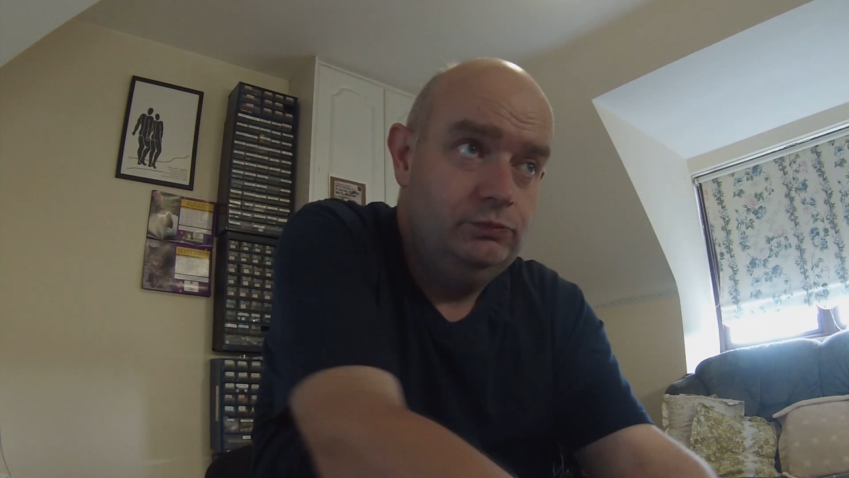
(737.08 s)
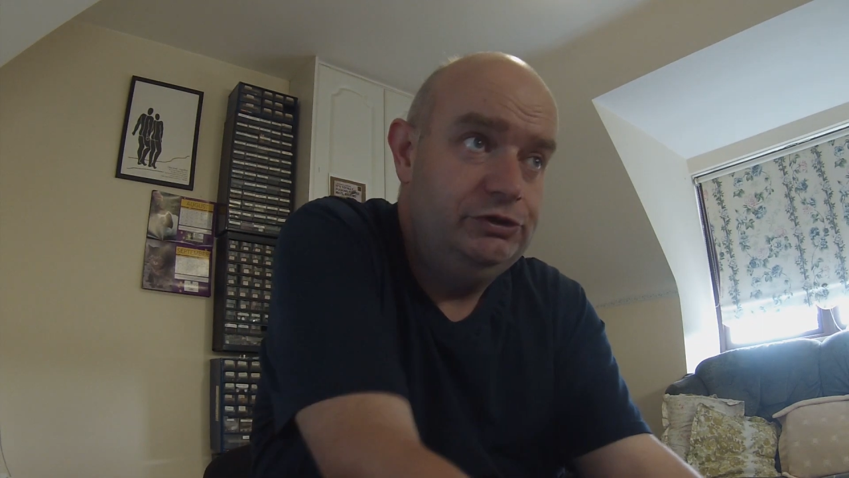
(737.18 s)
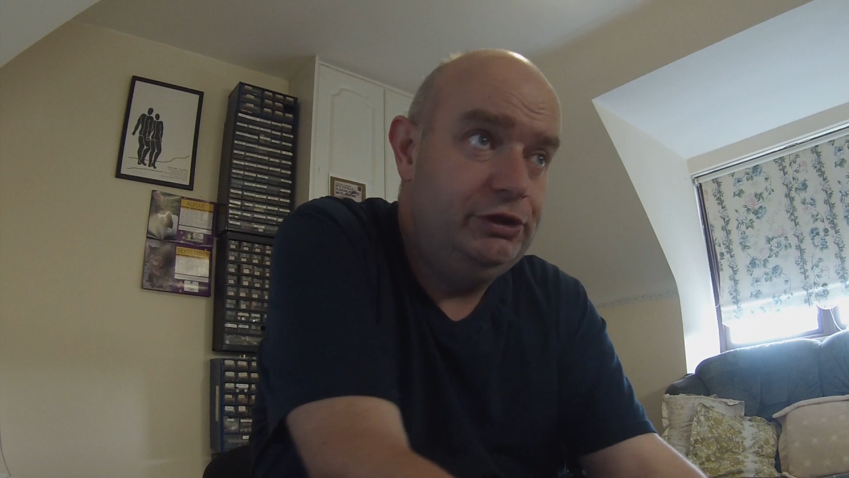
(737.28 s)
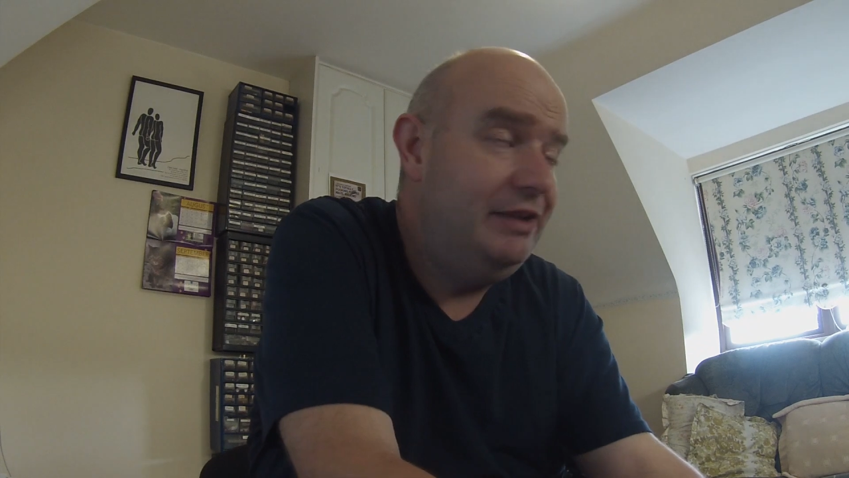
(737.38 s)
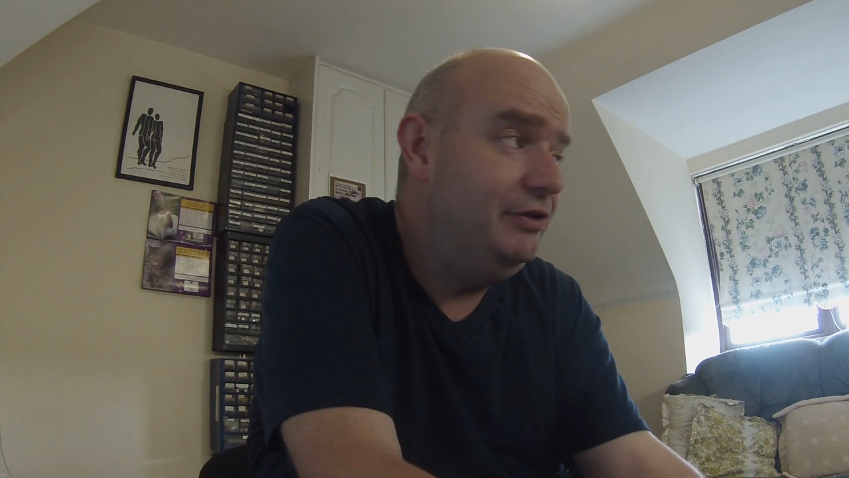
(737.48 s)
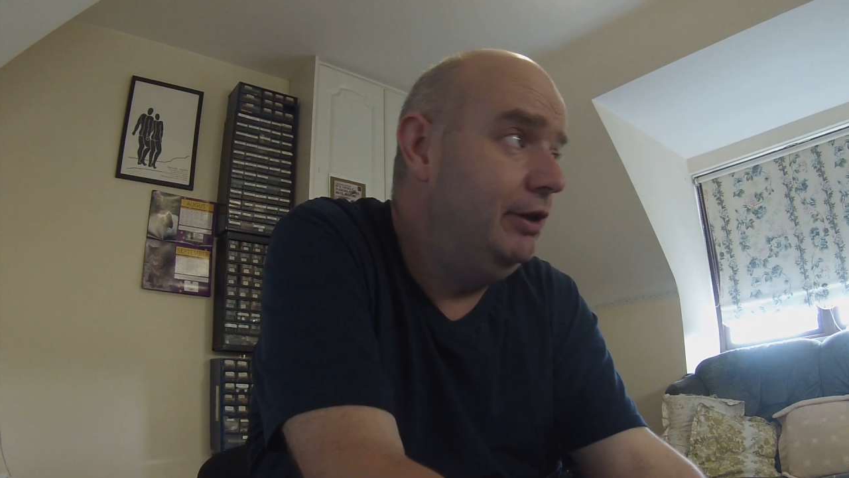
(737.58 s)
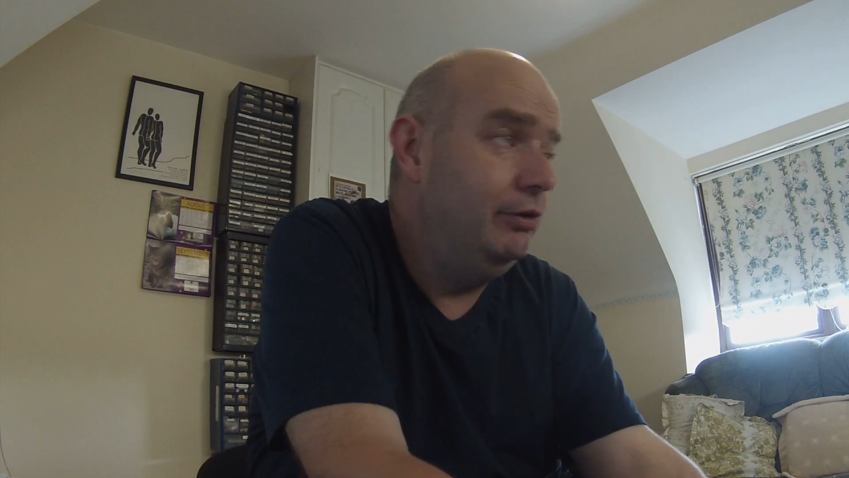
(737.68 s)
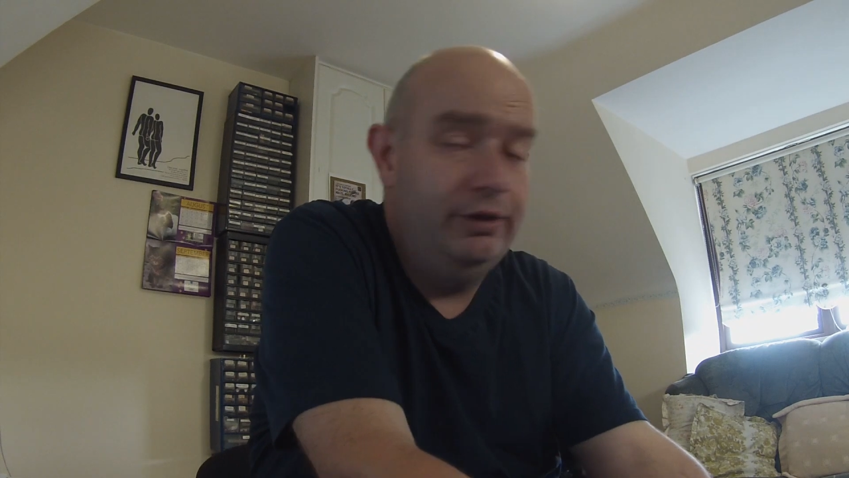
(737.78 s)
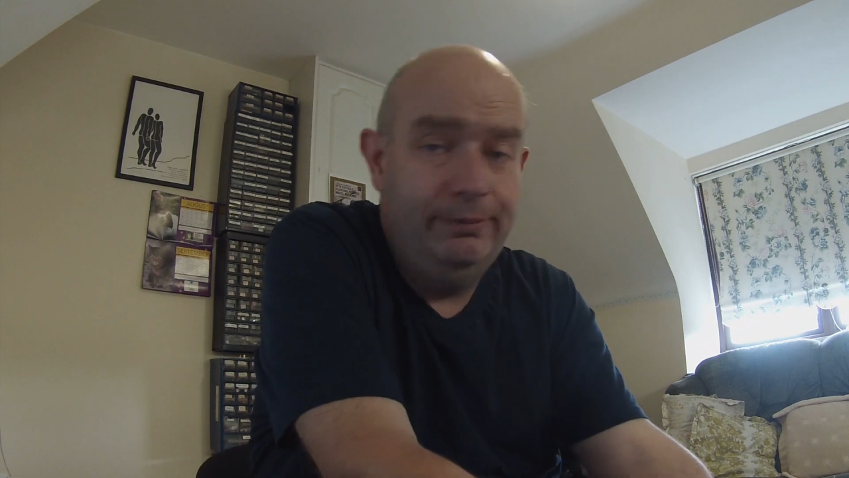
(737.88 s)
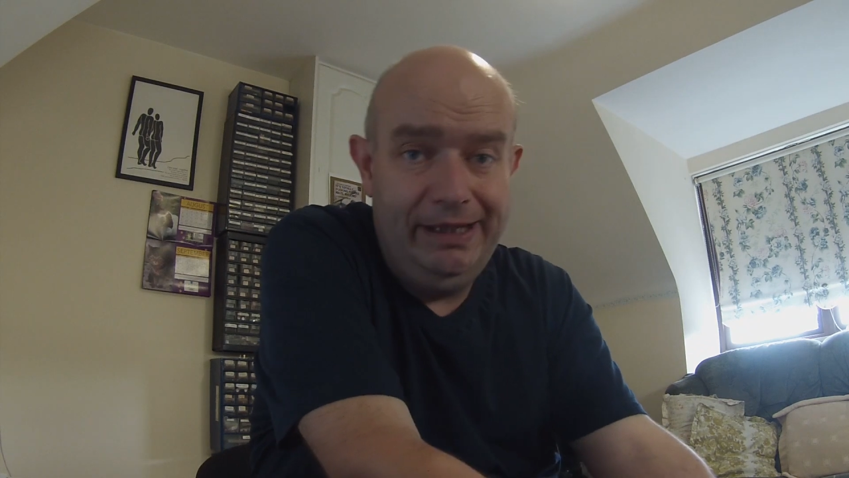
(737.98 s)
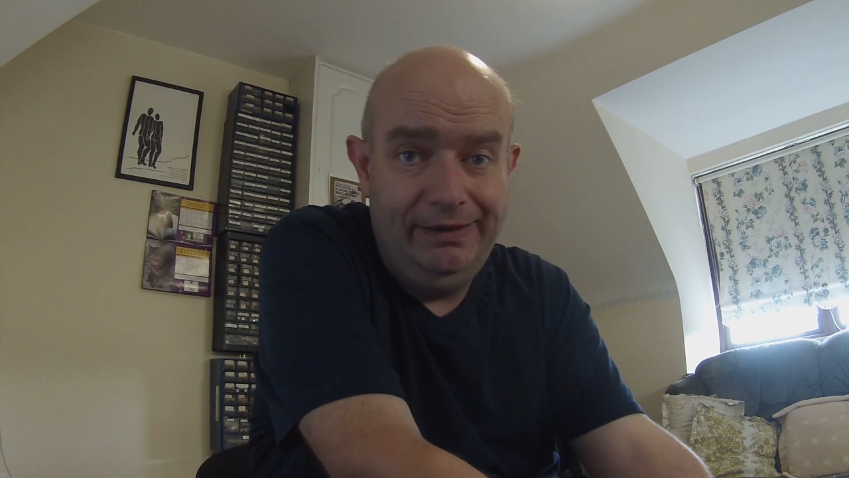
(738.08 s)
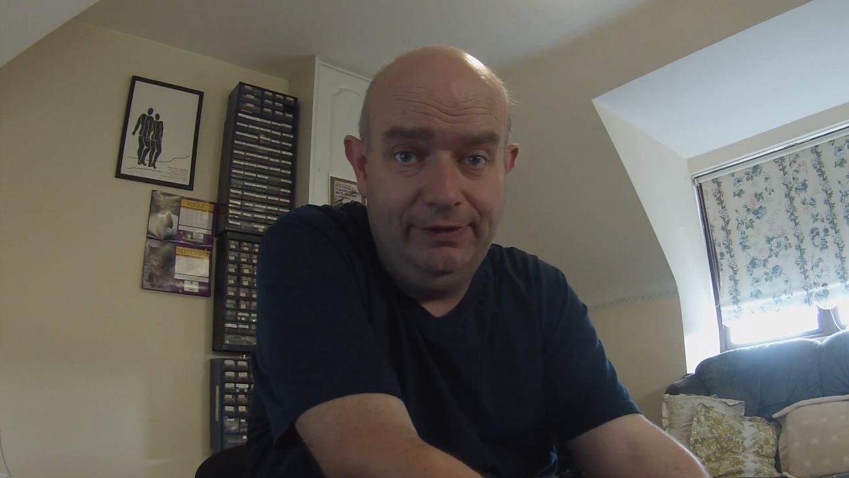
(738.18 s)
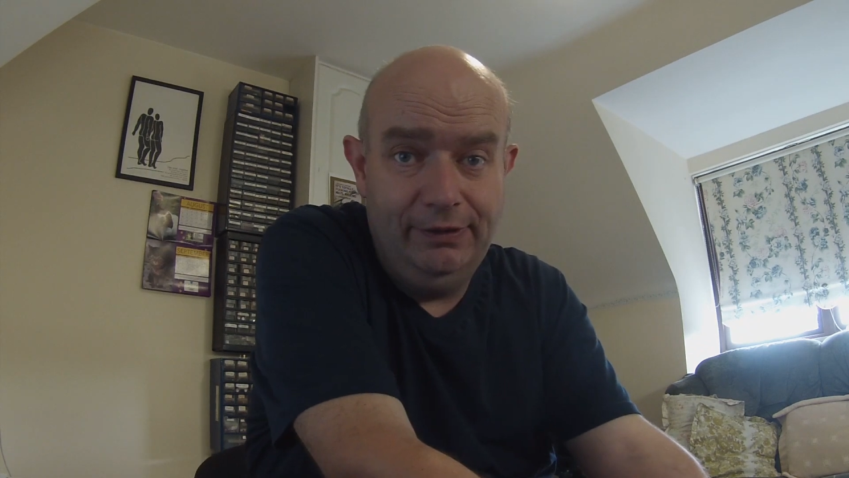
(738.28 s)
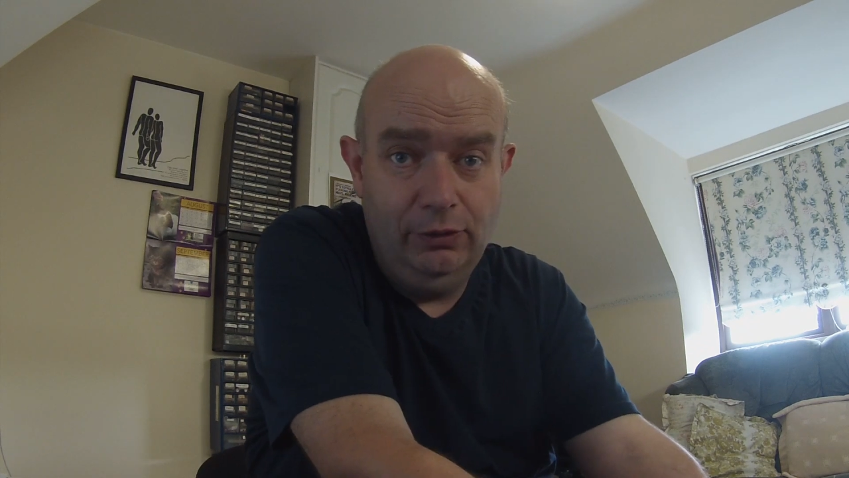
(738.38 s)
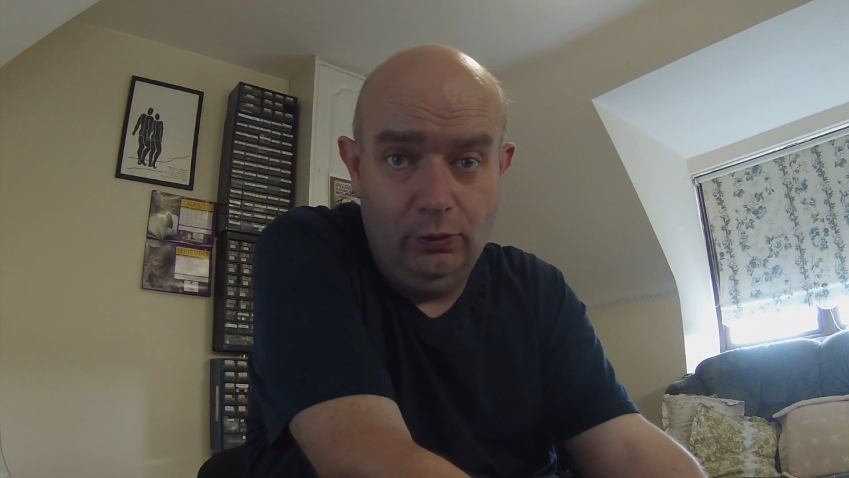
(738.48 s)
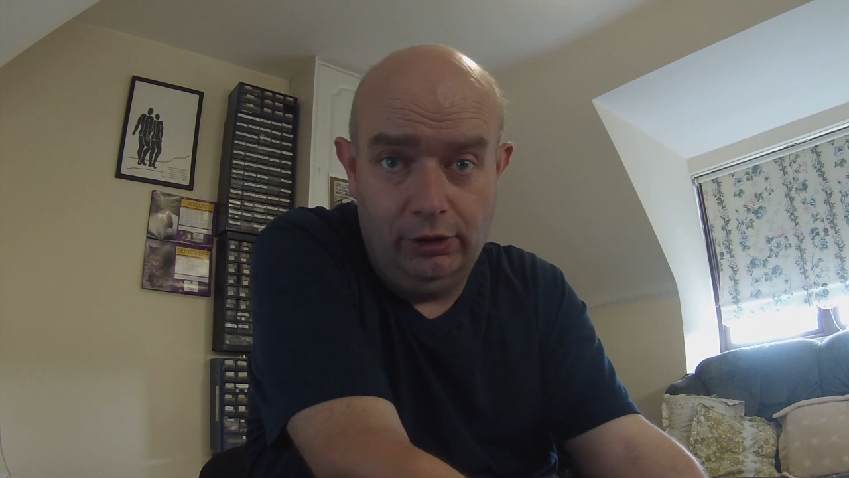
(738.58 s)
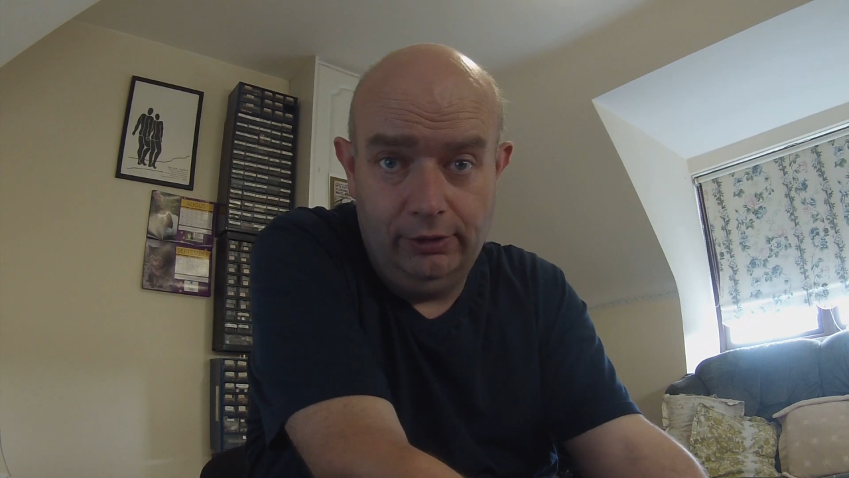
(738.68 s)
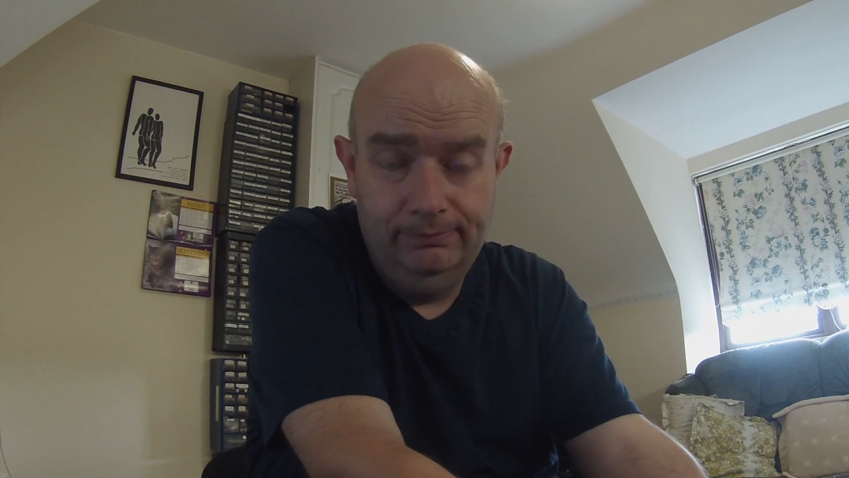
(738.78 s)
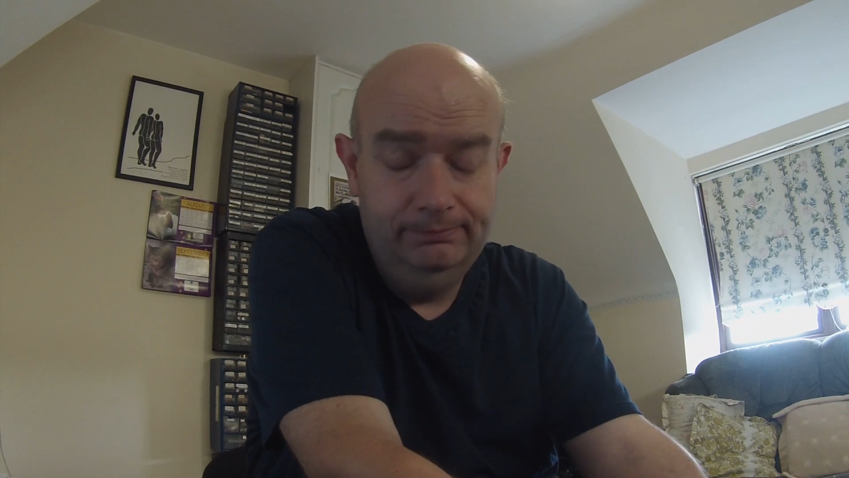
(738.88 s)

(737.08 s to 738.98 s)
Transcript: so that's not going to make the thing work.